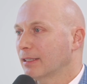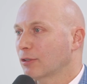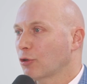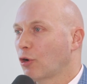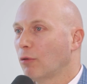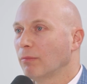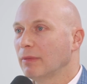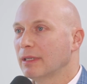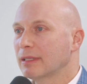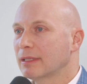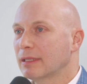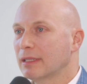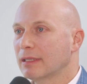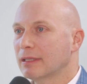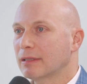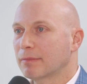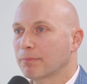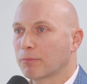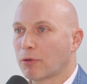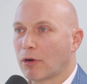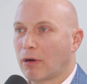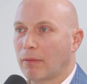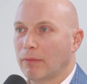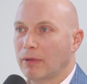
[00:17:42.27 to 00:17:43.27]
homelessness
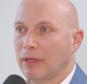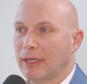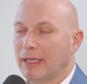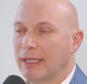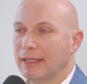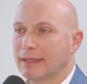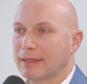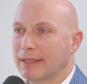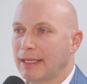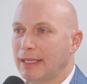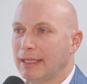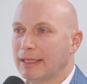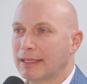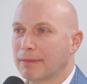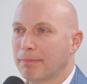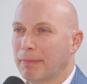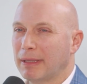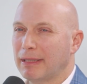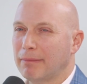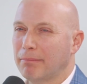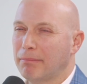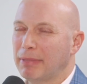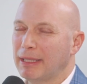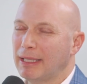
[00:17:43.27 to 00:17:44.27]
problem in the United States,
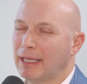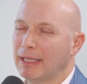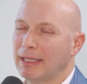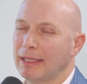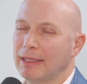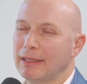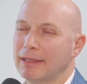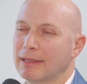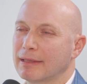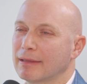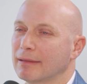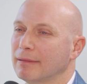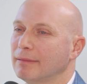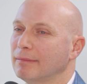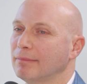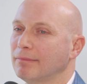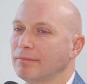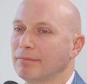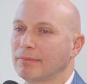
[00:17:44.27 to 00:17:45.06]
but that is